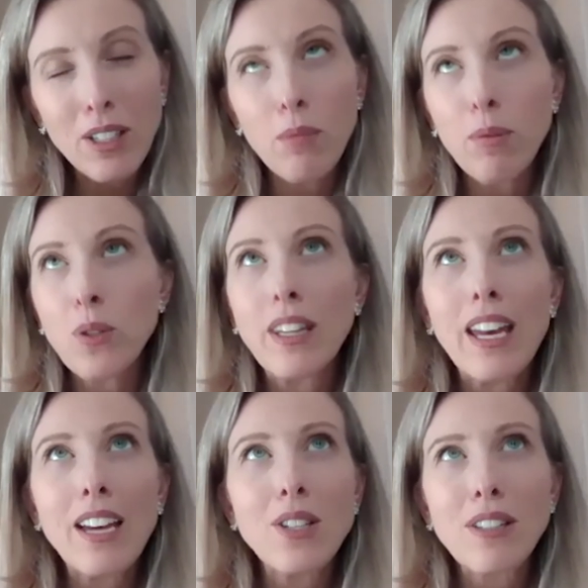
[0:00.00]
so between
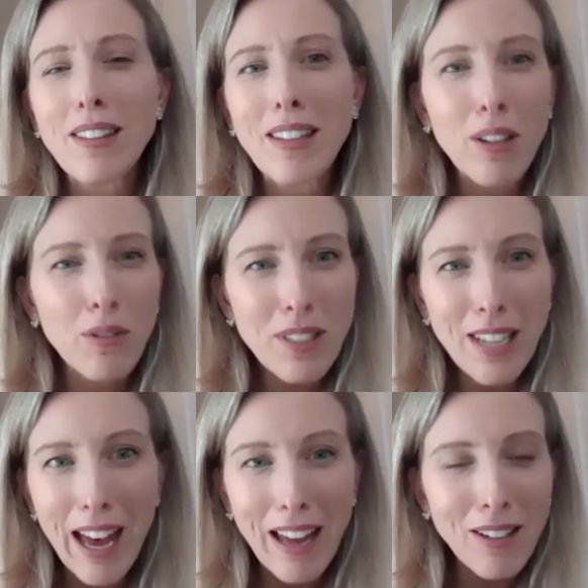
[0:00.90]
the ages I think of
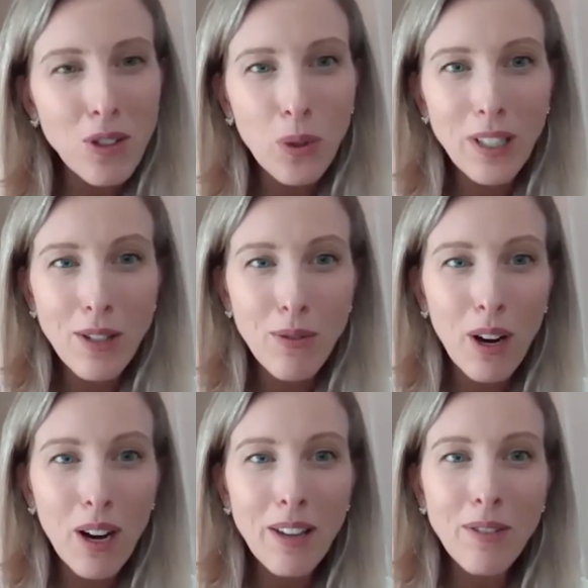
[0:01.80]
10 and
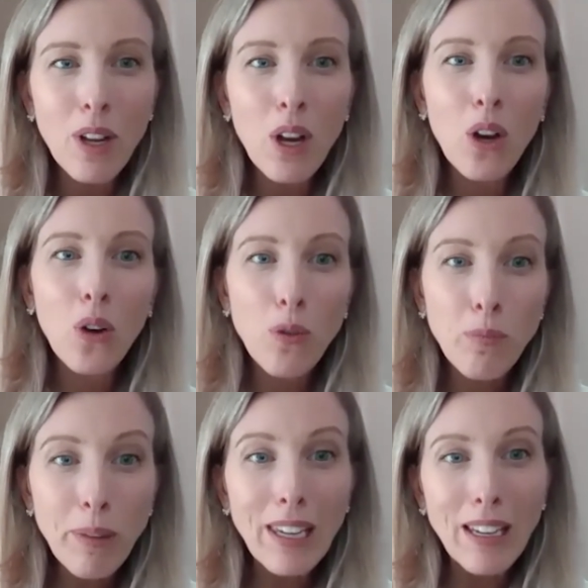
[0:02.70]
25,
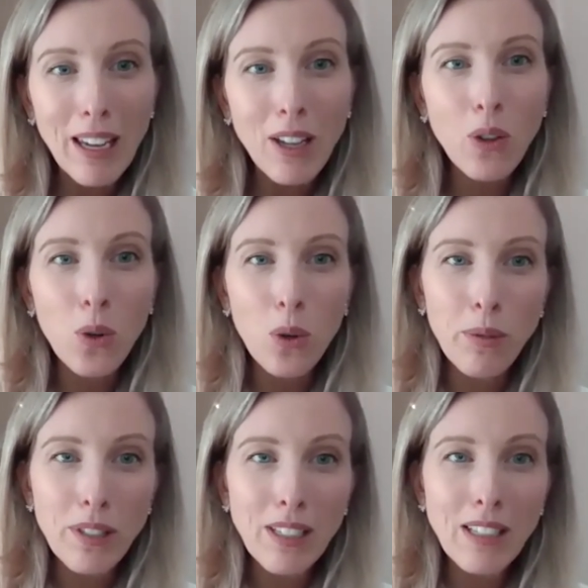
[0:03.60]
who've been in court
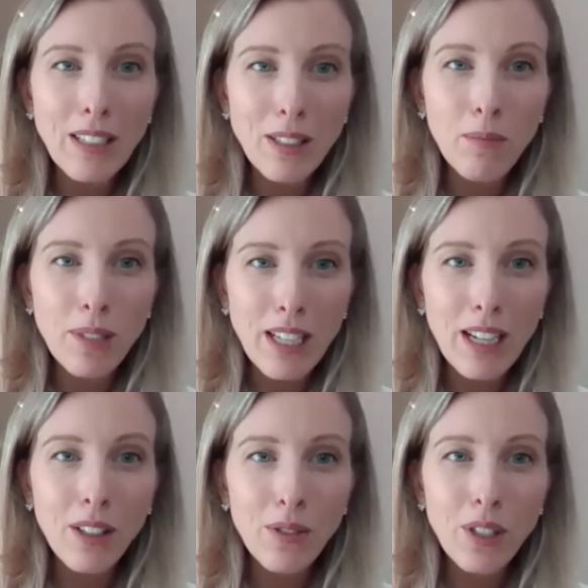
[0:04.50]
proceedings
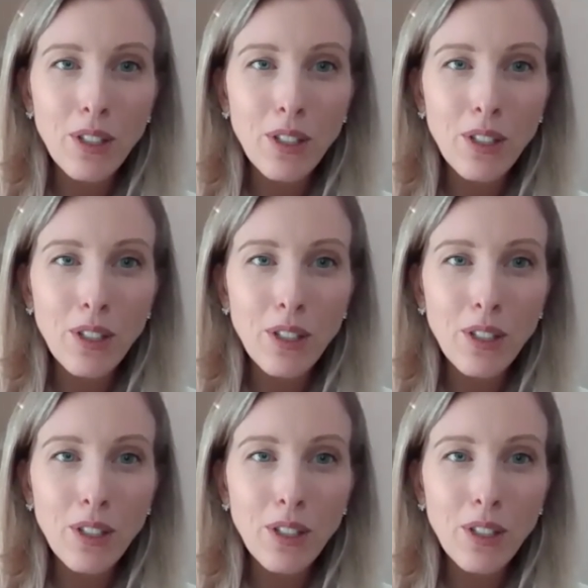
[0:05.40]
themselves.